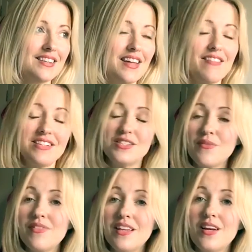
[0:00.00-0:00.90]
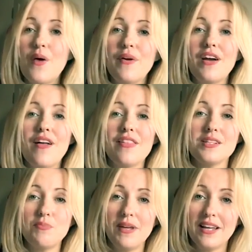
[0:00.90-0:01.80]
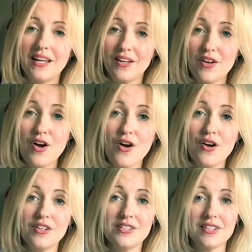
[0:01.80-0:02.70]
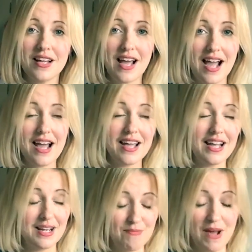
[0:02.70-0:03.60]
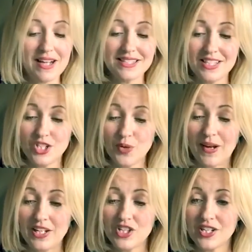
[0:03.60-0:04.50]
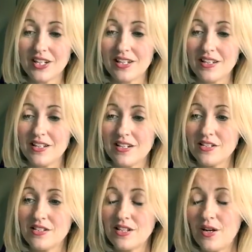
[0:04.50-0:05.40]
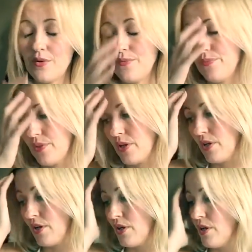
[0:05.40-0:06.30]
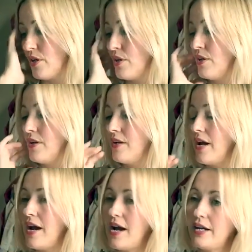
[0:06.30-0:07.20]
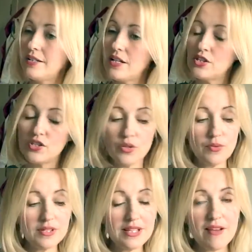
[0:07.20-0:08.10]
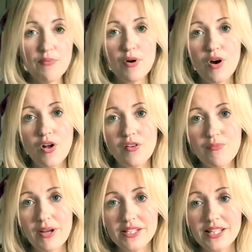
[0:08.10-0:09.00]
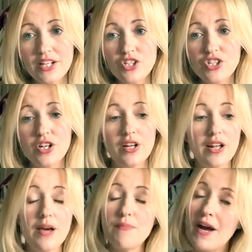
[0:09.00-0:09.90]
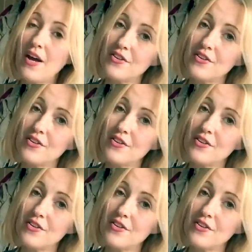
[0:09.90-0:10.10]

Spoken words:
There is something going on that's being ignored in my situation. So, and as soon as I put all of my attention, and my